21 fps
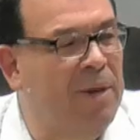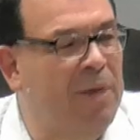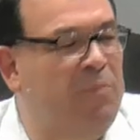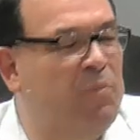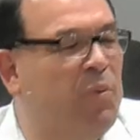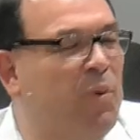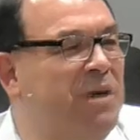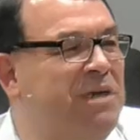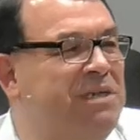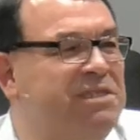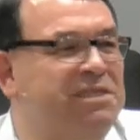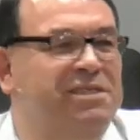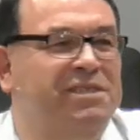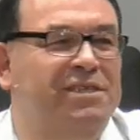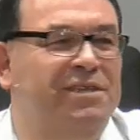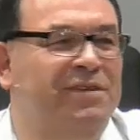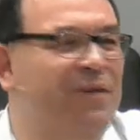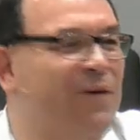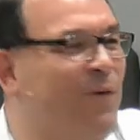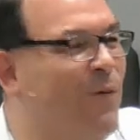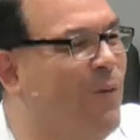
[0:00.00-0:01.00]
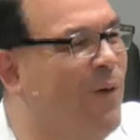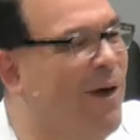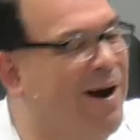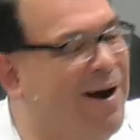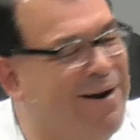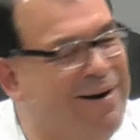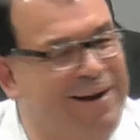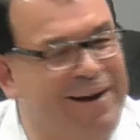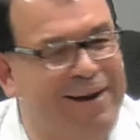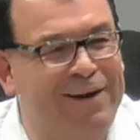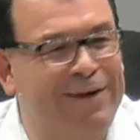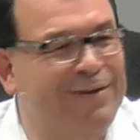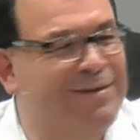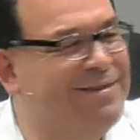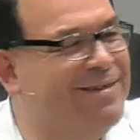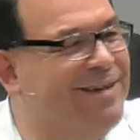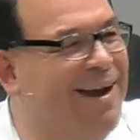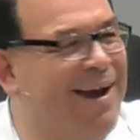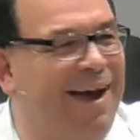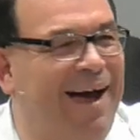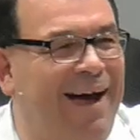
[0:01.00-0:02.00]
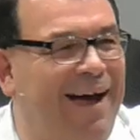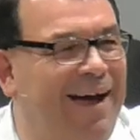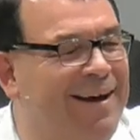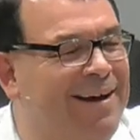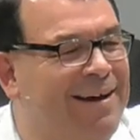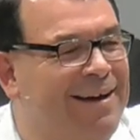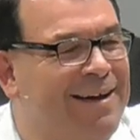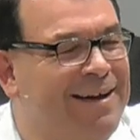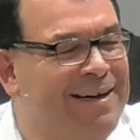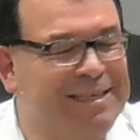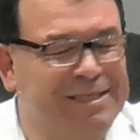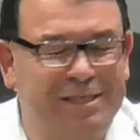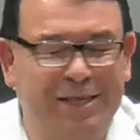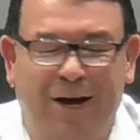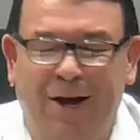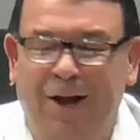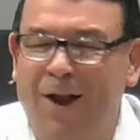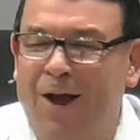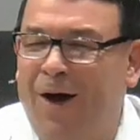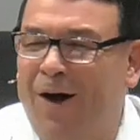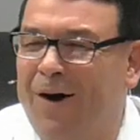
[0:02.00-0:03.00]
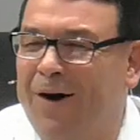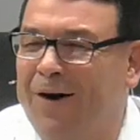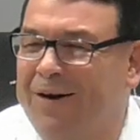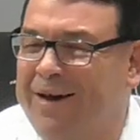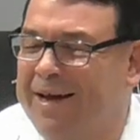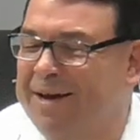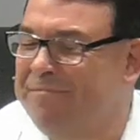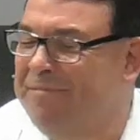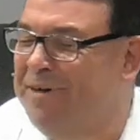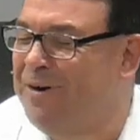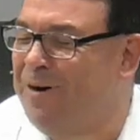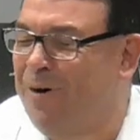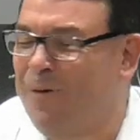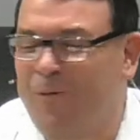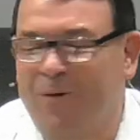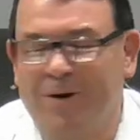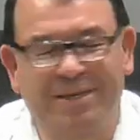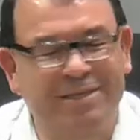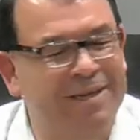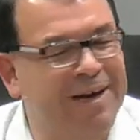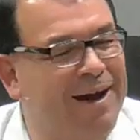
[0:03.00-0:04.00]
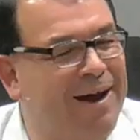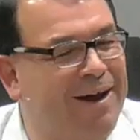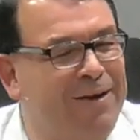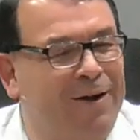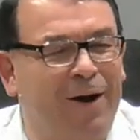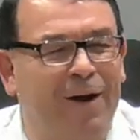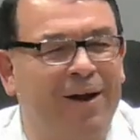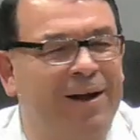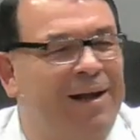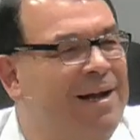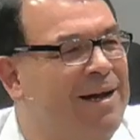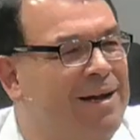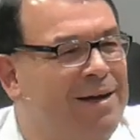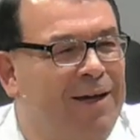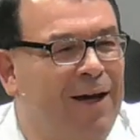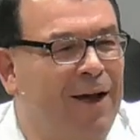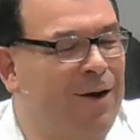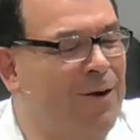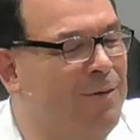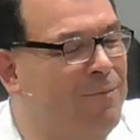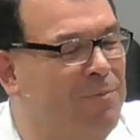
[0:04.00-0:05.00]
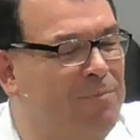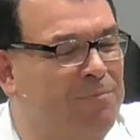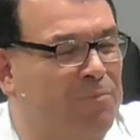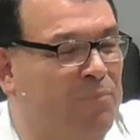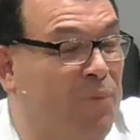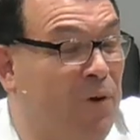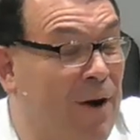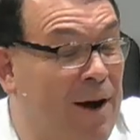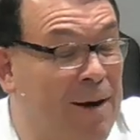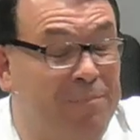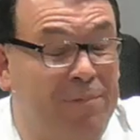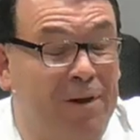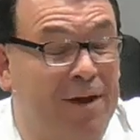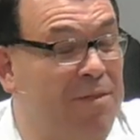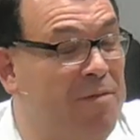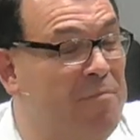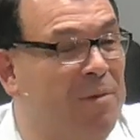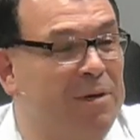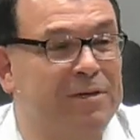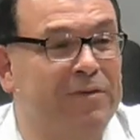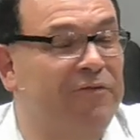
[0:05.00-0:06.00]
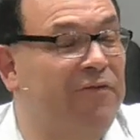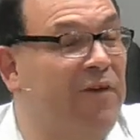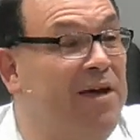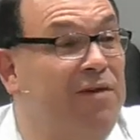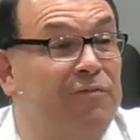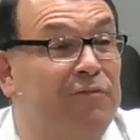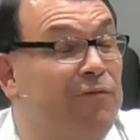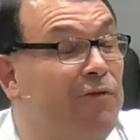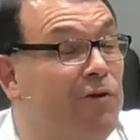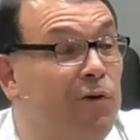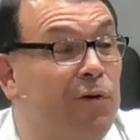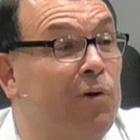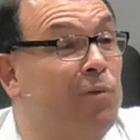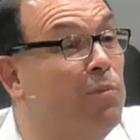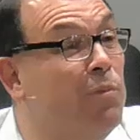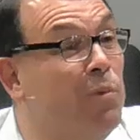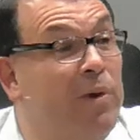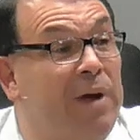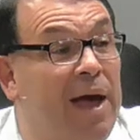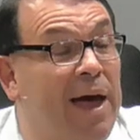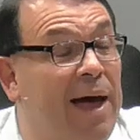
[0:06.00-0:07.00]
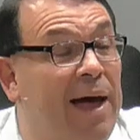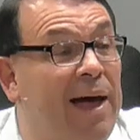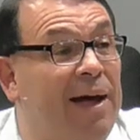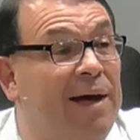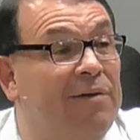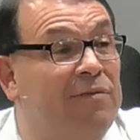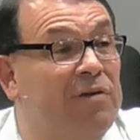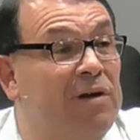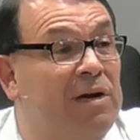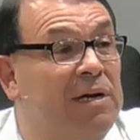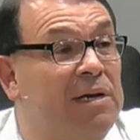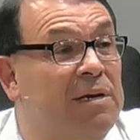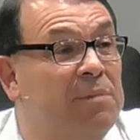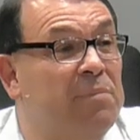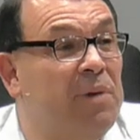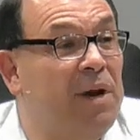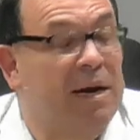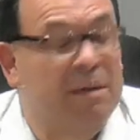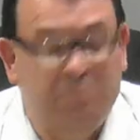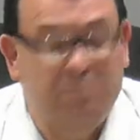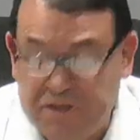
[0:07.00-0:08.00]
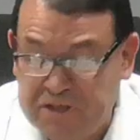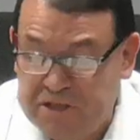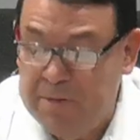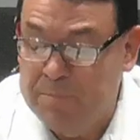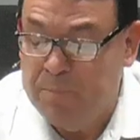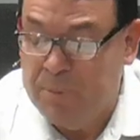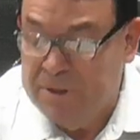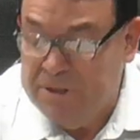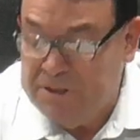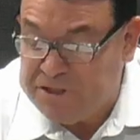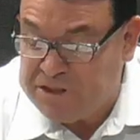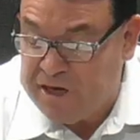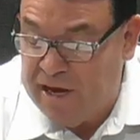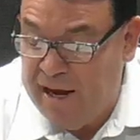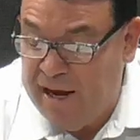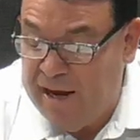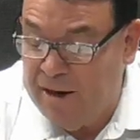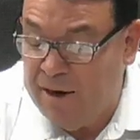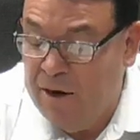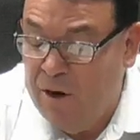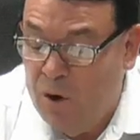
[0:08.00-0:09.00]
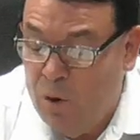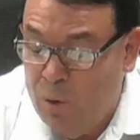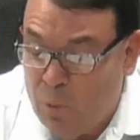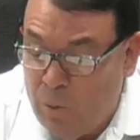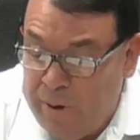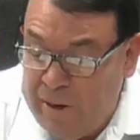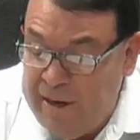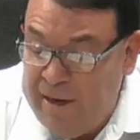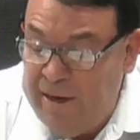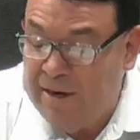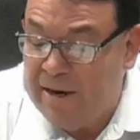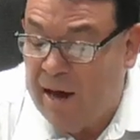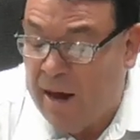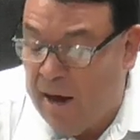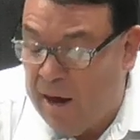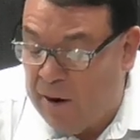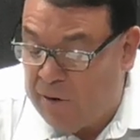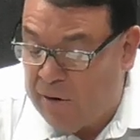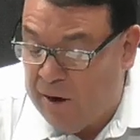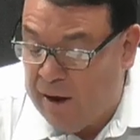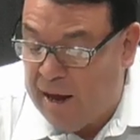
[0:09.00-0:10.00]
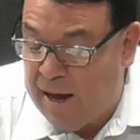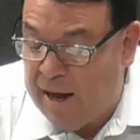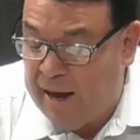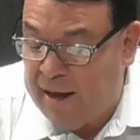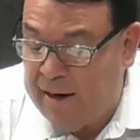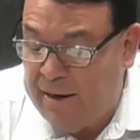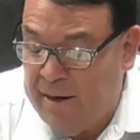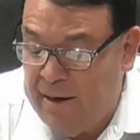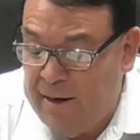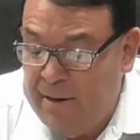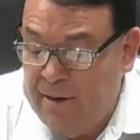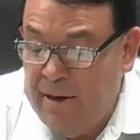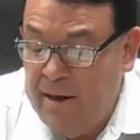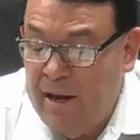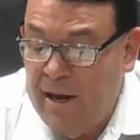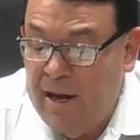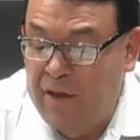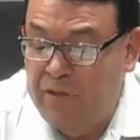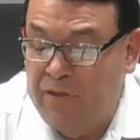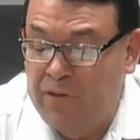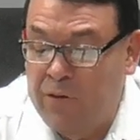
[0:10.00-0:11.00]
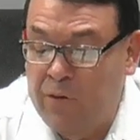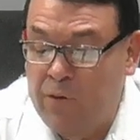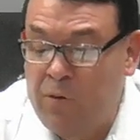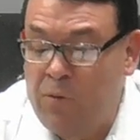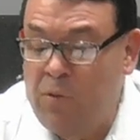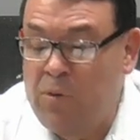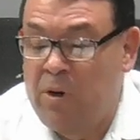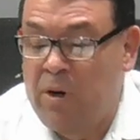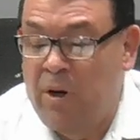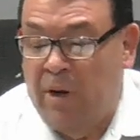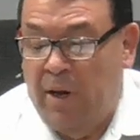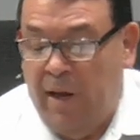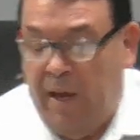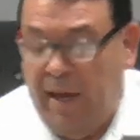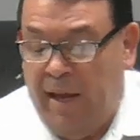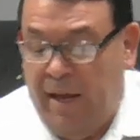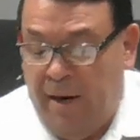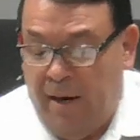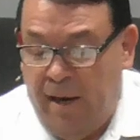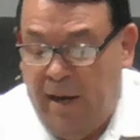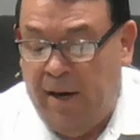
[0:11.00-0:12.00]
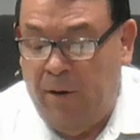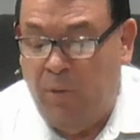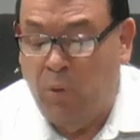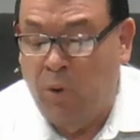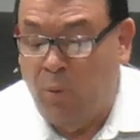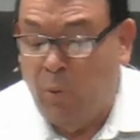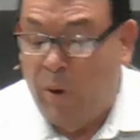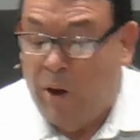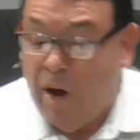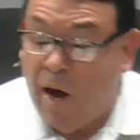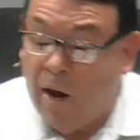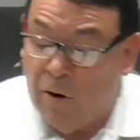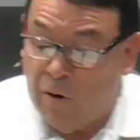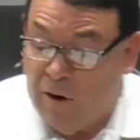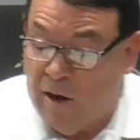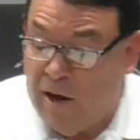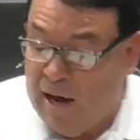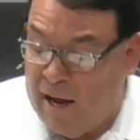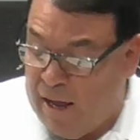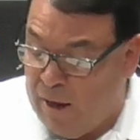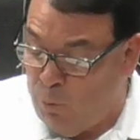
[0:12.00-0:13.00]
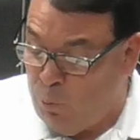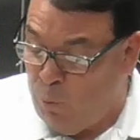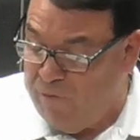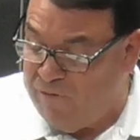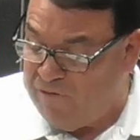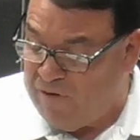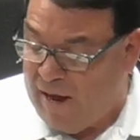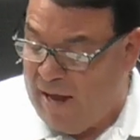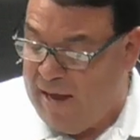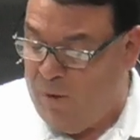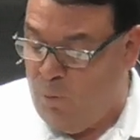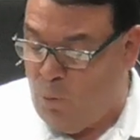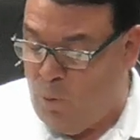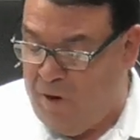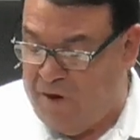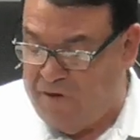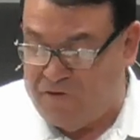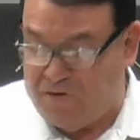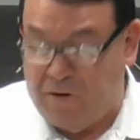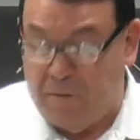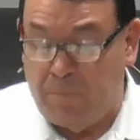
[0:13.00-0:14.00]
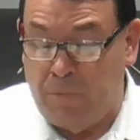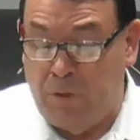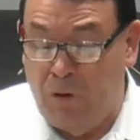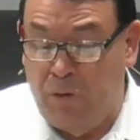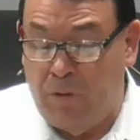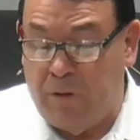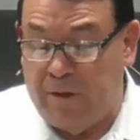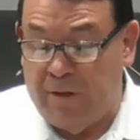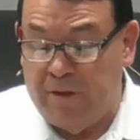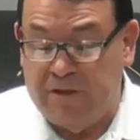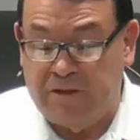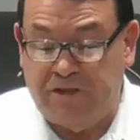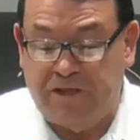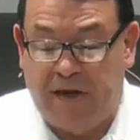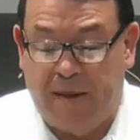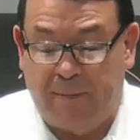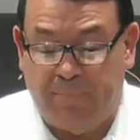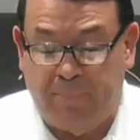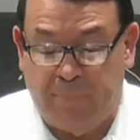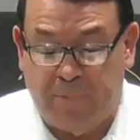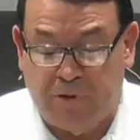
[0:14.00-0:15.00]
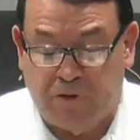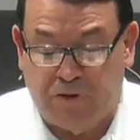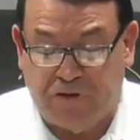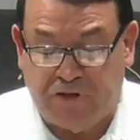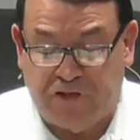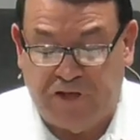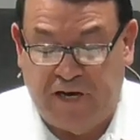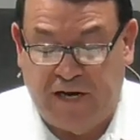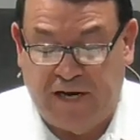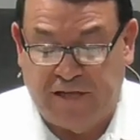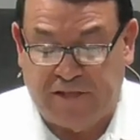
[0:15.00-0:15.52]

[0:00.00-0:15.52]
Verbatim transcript: preaching to the choir here tonight because y'all are coming on Wednesday night. Y'all, y'all are probably the most faithful group we have. But I'm simply saying we need to honor God uh, through, and, and when we honor God, we find wisdom. Luke chapter 6.